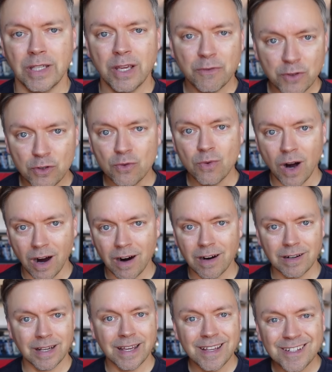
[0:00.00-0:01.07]
If you
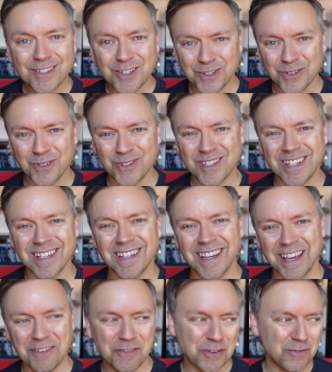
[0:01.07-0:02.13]
are into cruising,
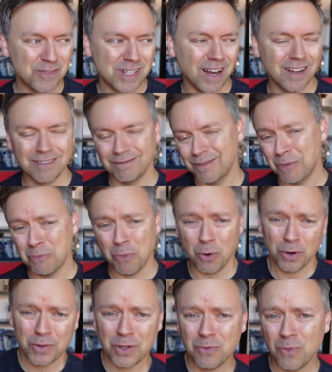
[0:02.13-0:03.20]
if you've done
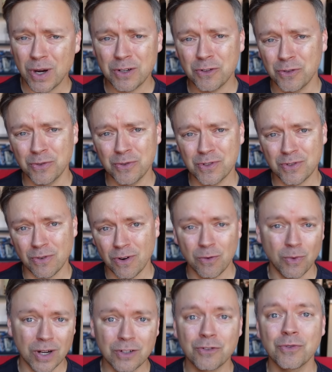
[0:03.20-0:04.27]
more than one cruise or
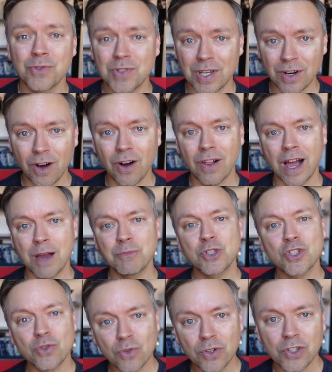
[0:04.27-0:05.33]
one cruise at all, I'm
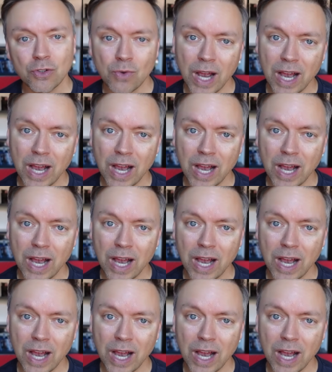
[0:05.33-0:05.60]
sure you